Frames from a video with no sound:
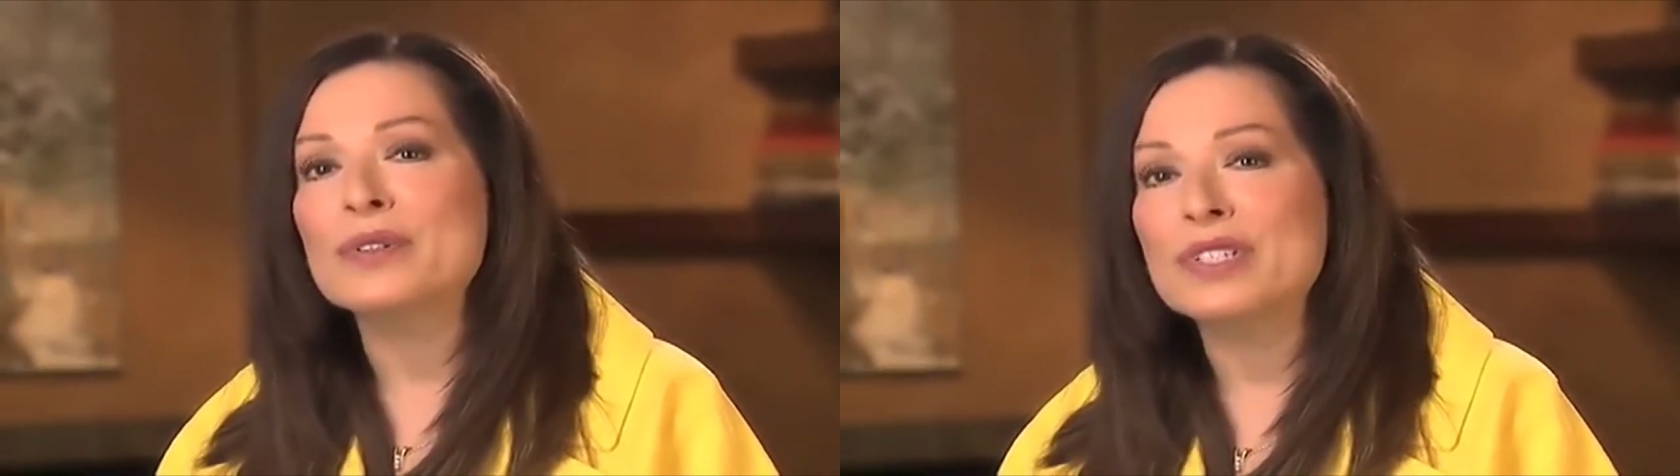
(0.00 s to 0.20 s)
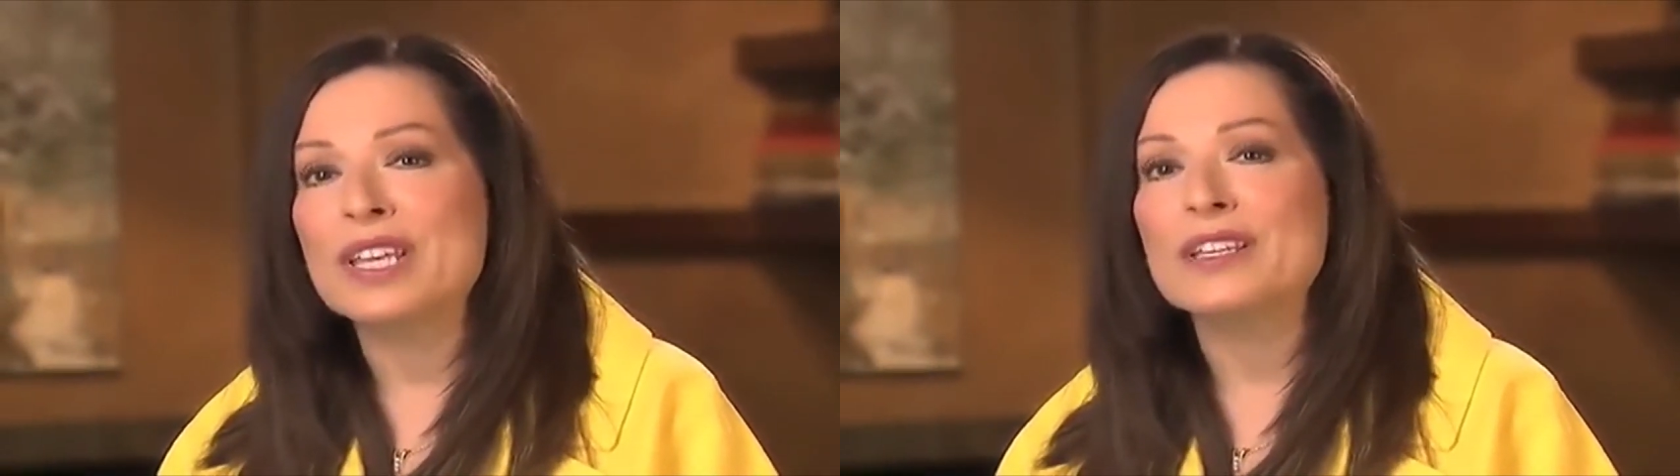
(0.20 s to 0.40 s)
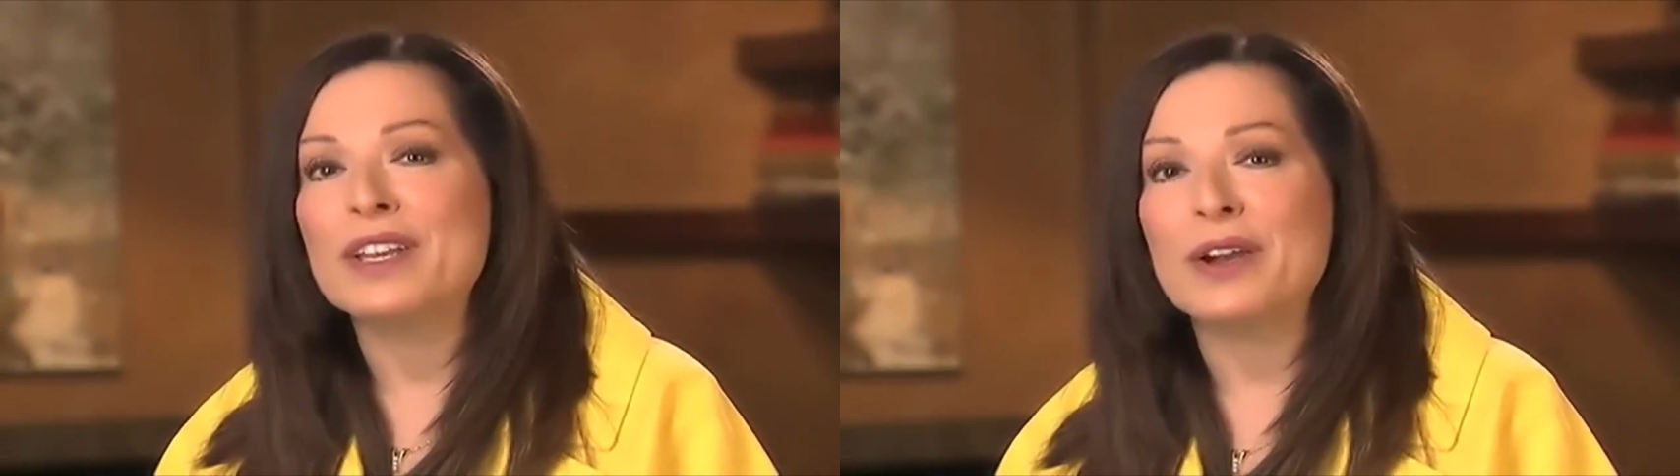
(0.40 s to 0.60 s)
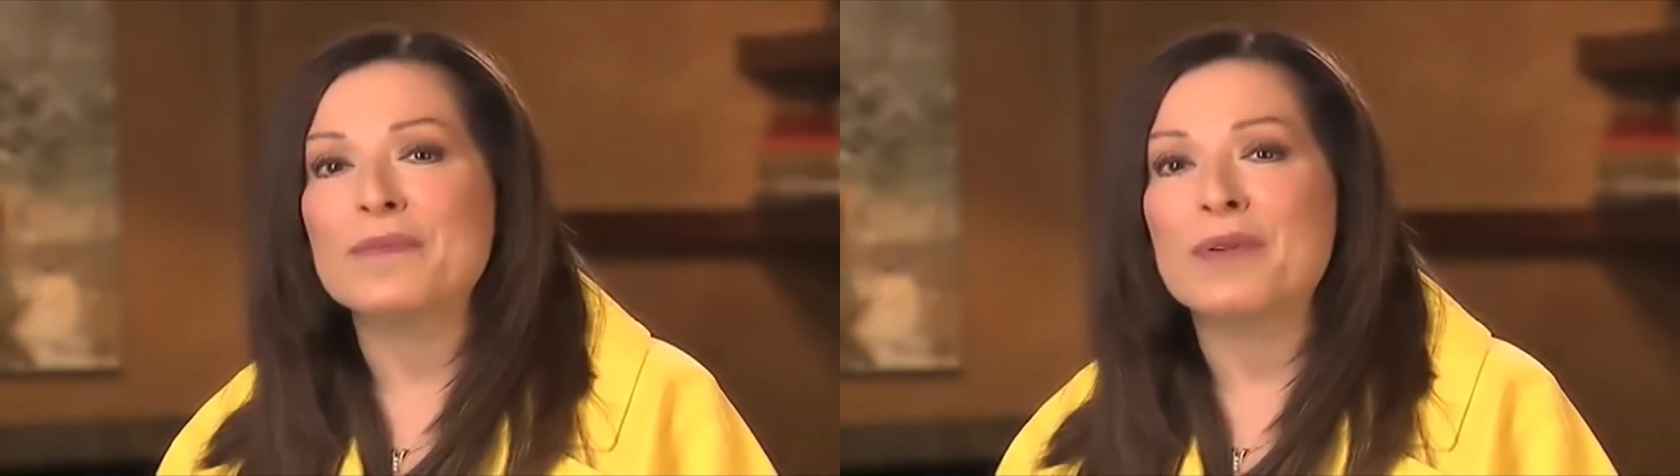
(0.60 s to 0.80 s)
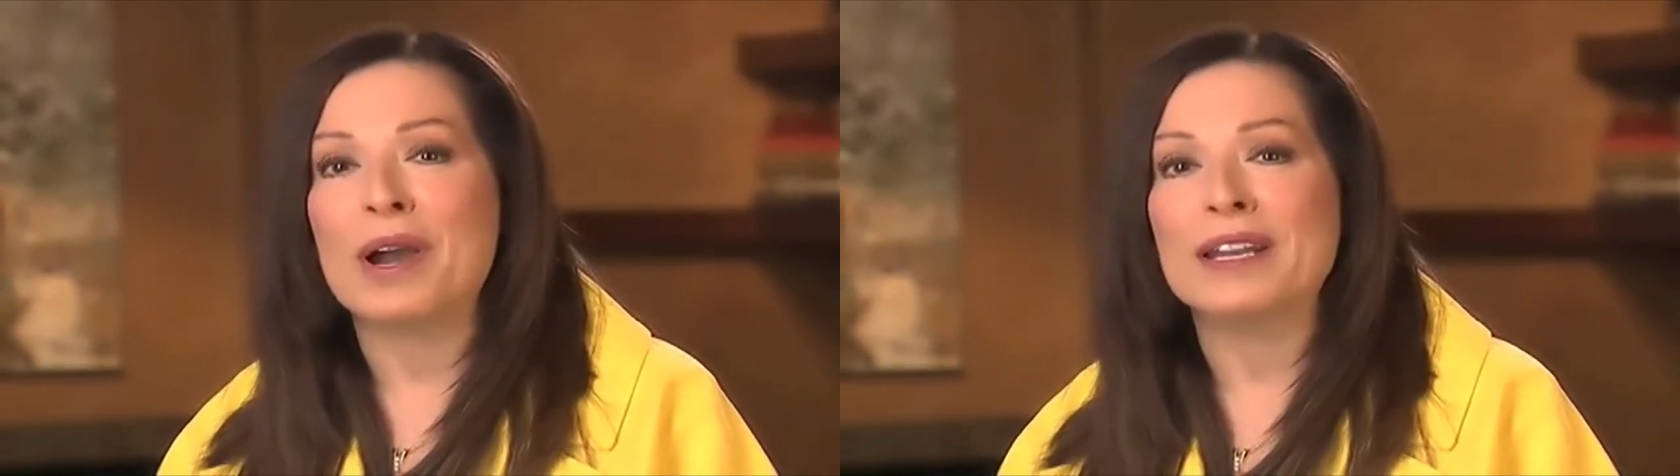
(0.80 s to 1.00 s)

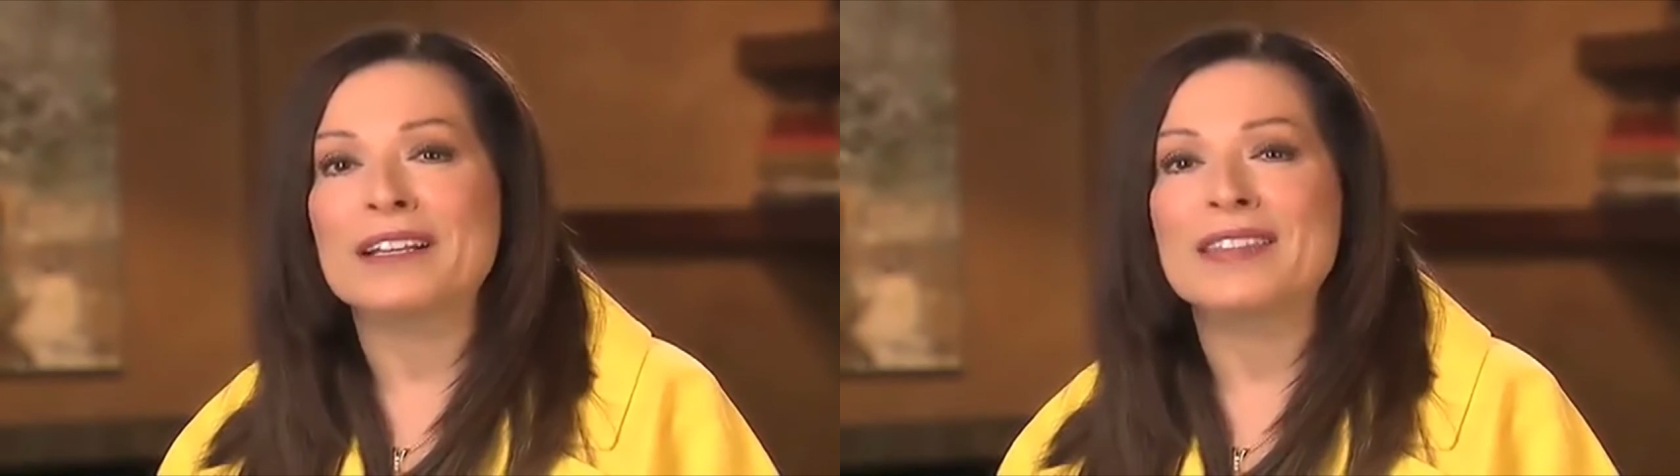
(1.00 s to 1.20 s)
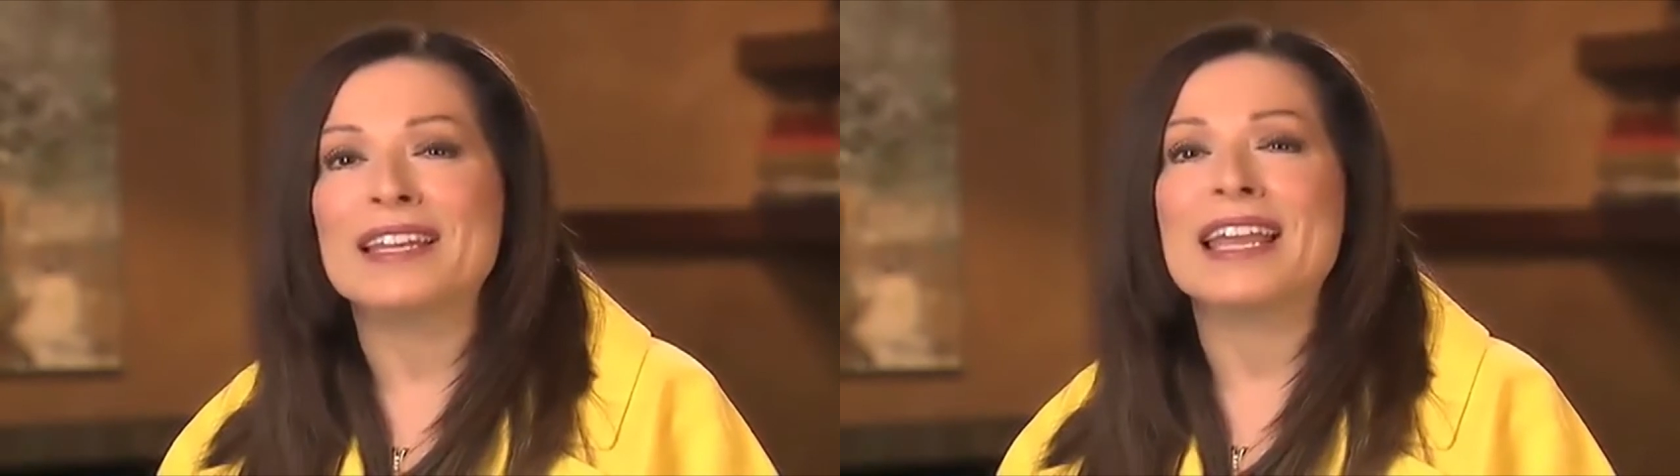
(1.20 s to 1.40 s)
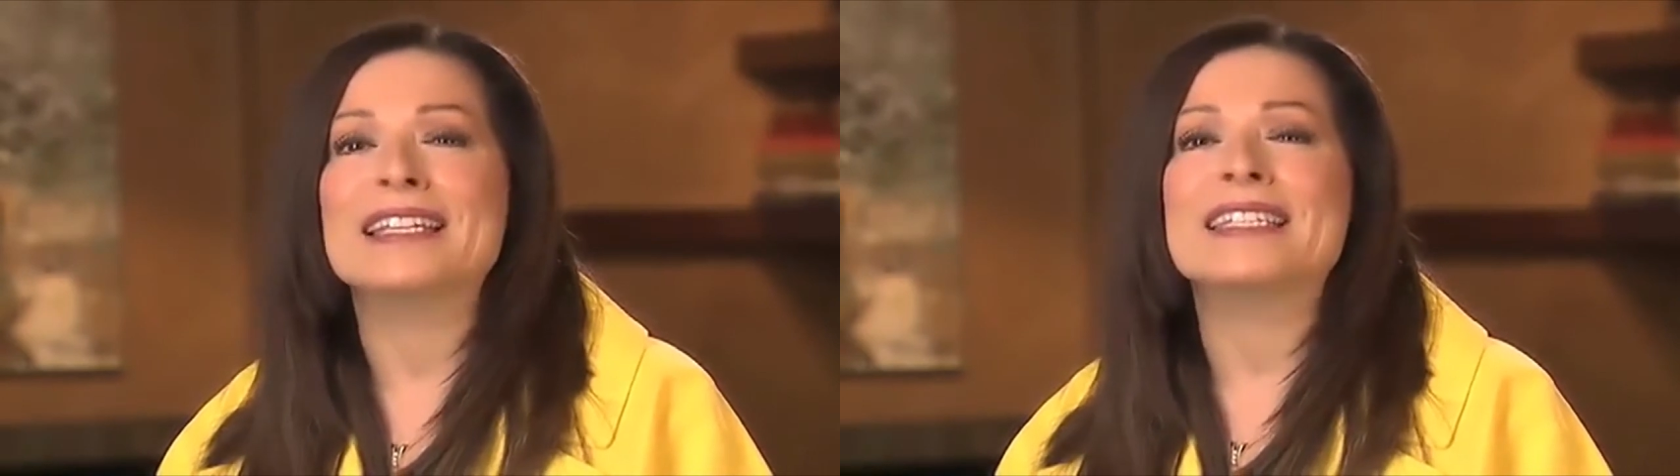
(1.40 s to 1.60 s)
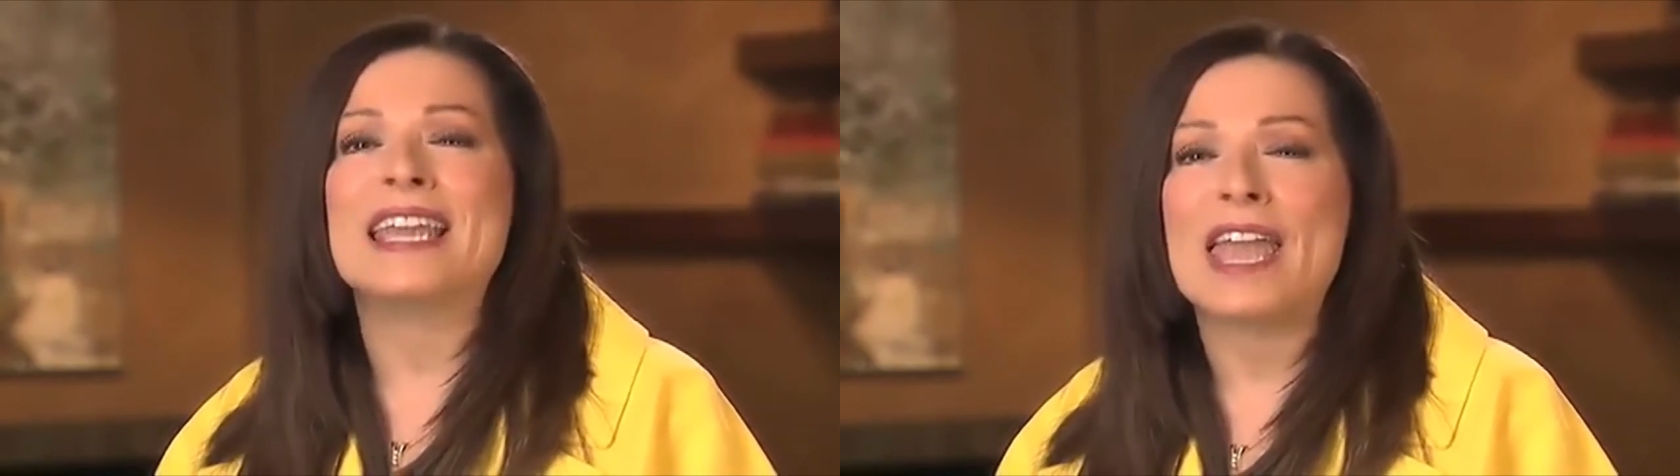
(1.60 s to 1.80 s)
skincare product that has